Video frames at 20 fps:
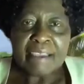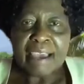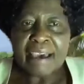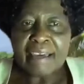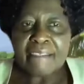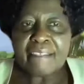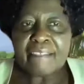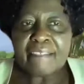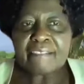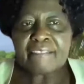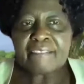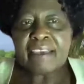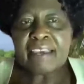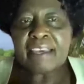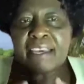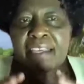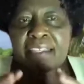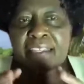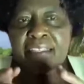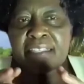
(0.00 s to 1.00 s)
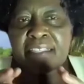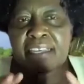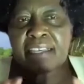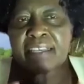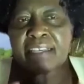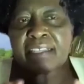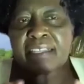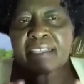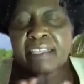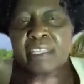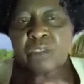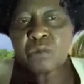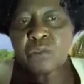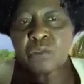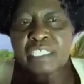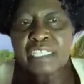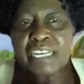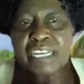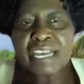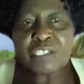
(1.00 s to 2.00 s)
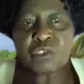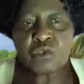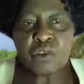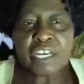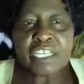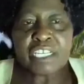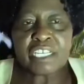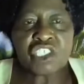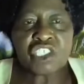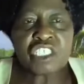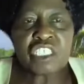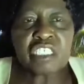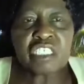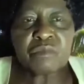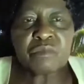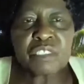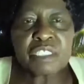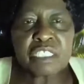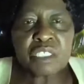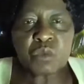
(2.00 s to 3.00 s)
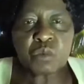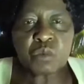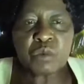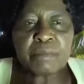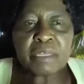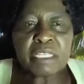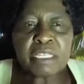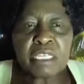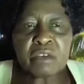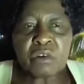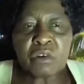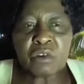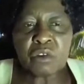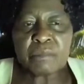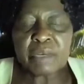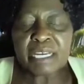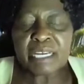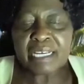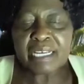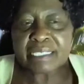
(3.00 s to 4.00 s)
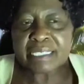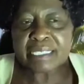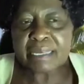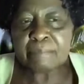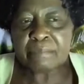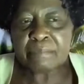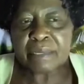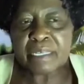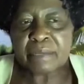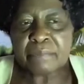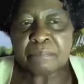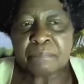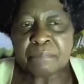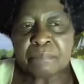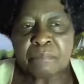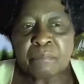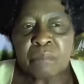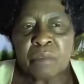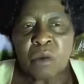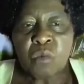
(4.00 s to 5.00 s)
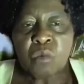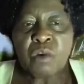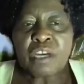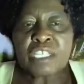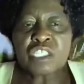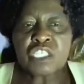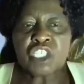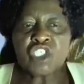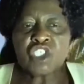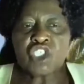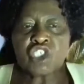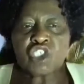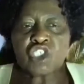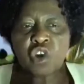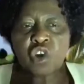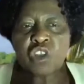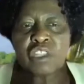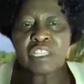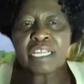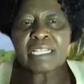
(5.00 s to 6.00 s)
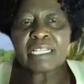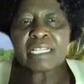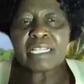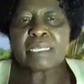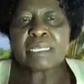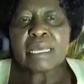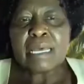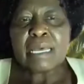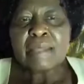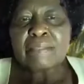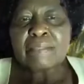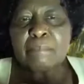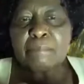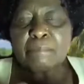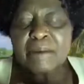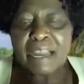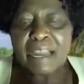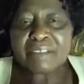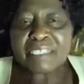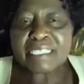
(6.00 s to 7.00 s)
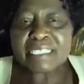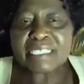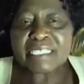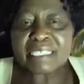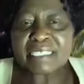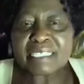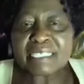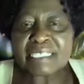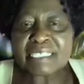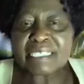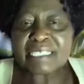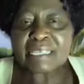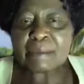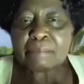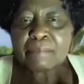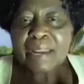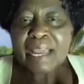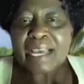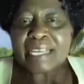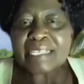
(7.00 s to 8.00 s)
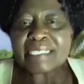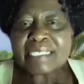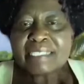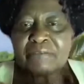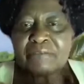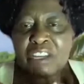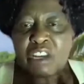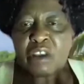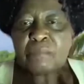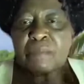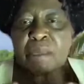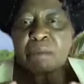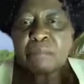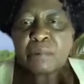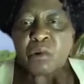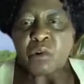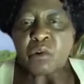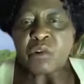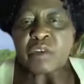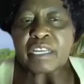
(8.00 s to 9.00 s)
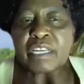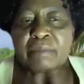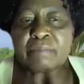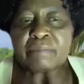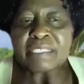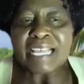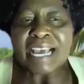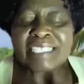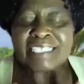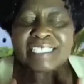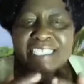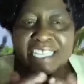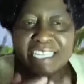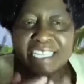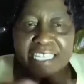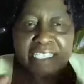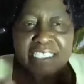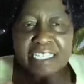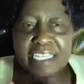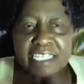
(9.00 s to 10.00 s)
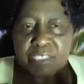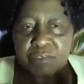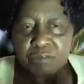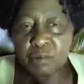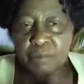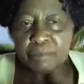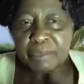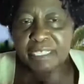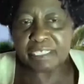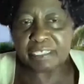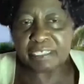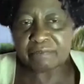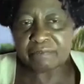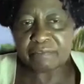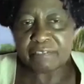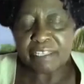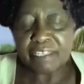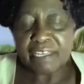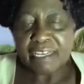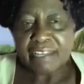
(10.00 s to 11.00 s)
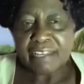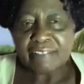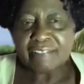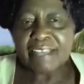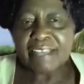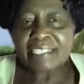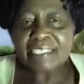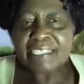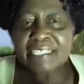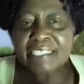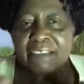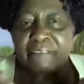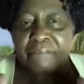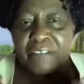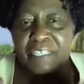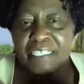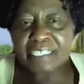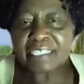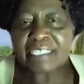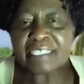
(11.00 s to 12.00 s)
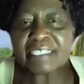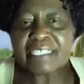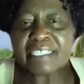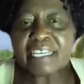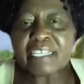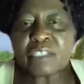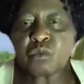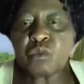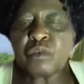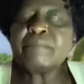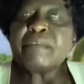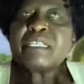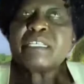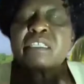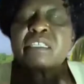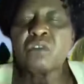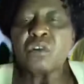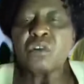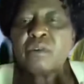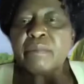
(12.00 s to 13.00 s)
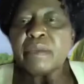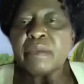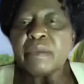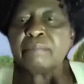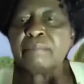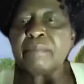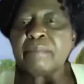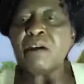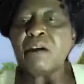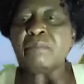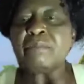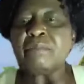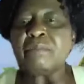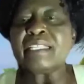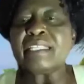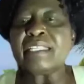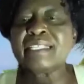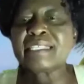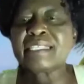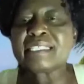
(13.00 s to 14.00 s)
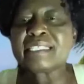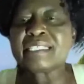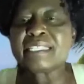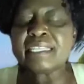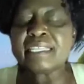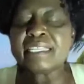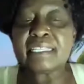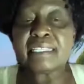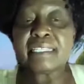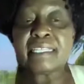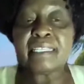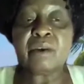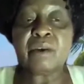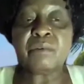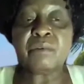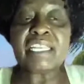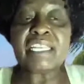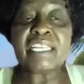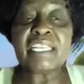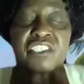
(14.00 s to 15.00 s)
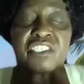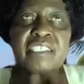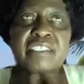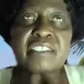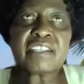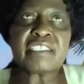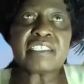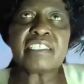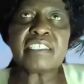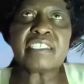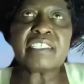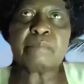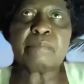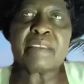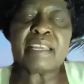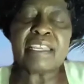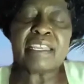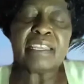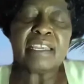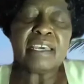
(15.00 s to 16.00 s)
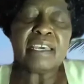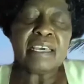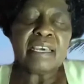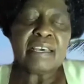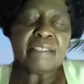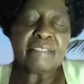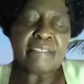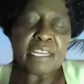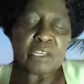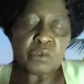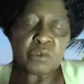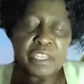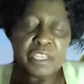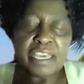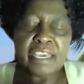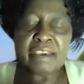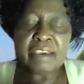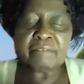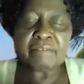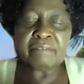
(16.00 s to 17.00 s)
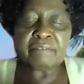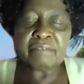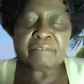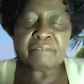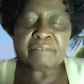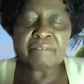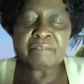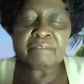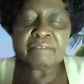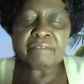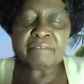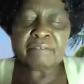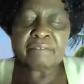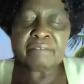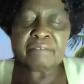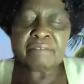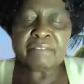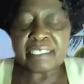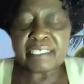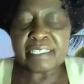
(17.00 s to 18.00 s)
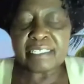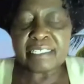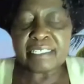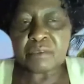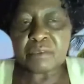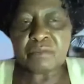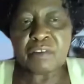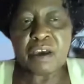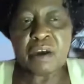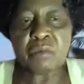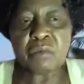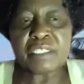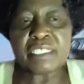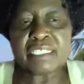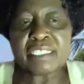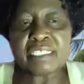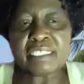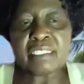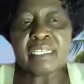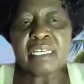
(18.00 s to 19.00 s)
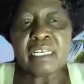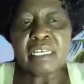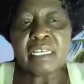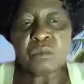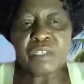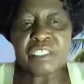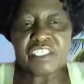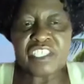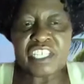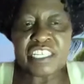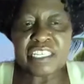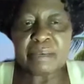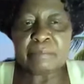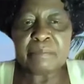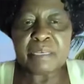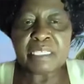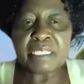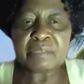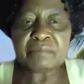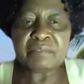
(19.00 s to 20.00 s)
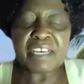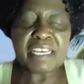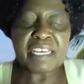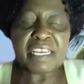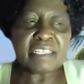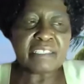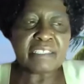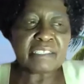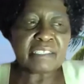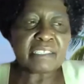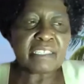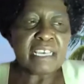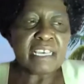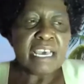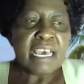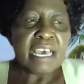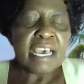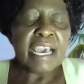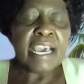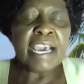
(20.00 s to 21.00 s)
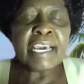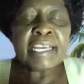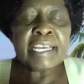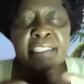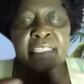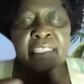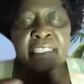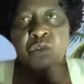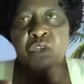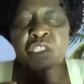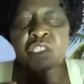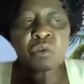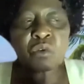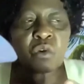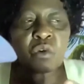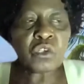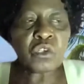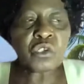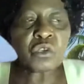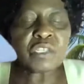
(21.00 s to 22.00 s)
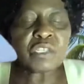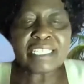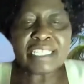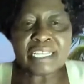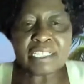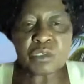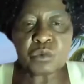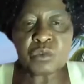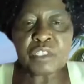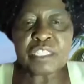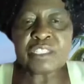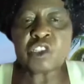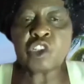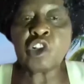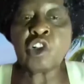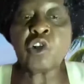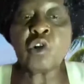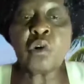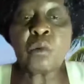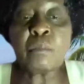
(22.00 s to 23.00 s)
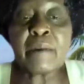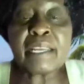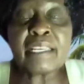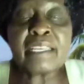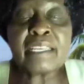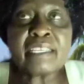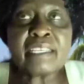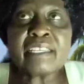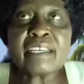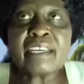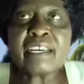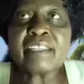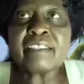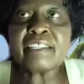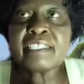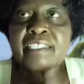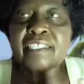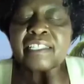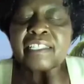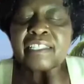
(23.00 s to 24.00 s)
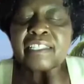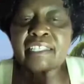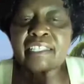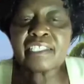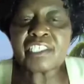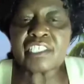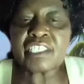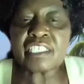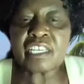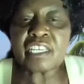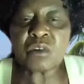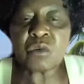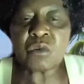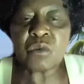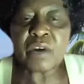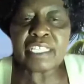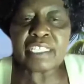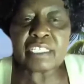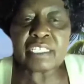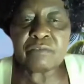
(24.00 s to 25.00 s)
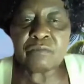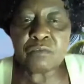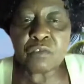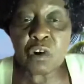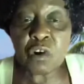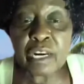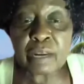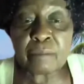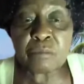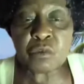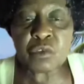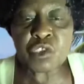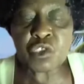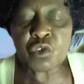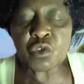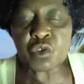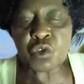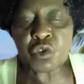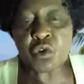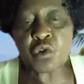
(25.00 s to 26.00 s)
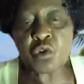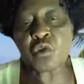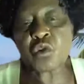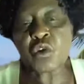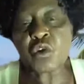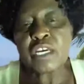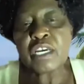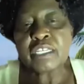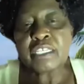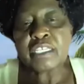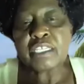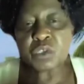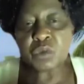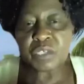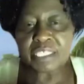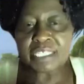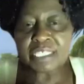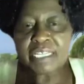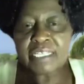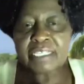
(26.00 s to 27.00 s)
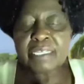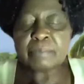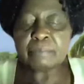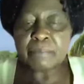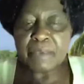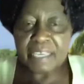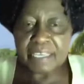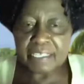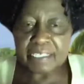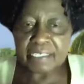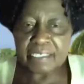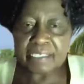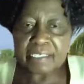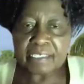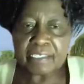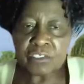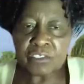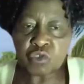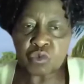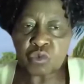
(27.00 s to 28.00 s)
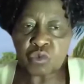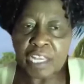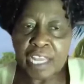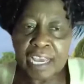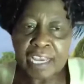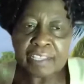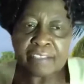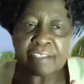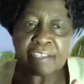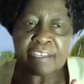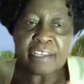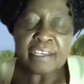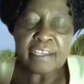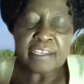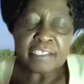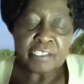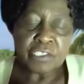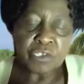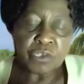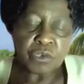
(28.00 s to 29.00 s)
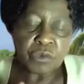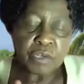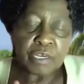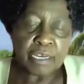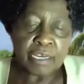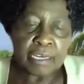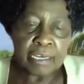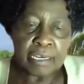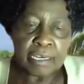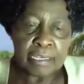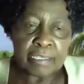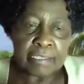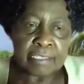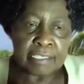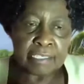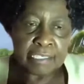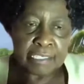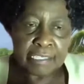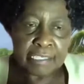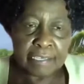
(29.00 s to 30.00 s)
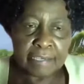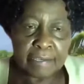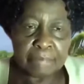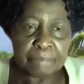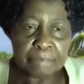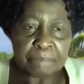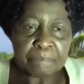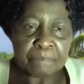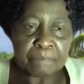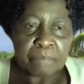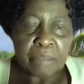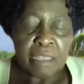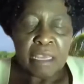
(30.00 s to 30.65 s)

The other thing that we tried to achieve with this Women Economic Assembly was ensure that the private sector supplies development programs are gender transformative. Thus, they facilitate women's economic empowerment as stated in our national strategic plan that we have that's guiding us in terms of how we deal with gender-based violence. And this was also dealt with globally at the Generation Equality Forum, which it was held in Paris in July, this year.